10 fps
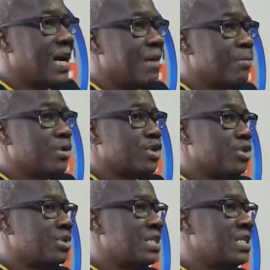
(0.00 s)
But you
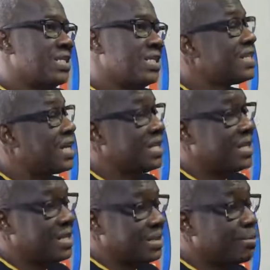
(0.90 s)
see, these are
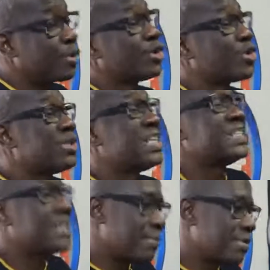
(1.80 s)
the protocols
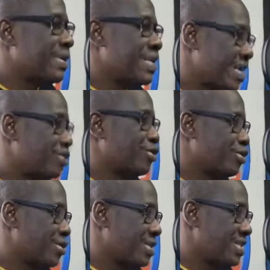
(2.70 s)
established by the health
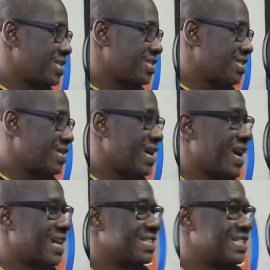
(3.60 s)
authorities.
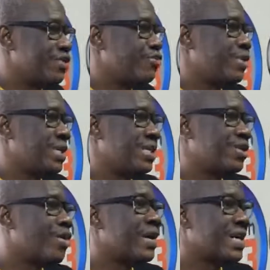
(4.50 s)
And if we
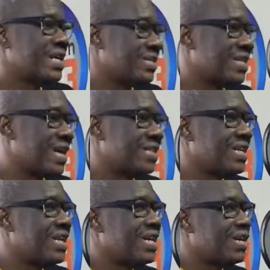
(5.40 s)
go against that,
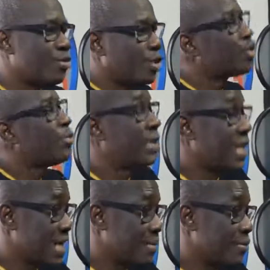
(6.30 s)
we'll also be
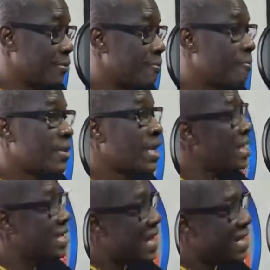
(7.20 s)
liable.
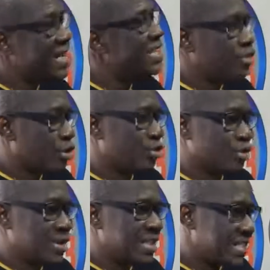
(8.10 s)
The idea is not to
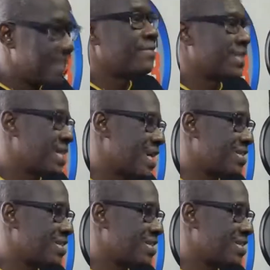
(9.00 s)
disenfranchise.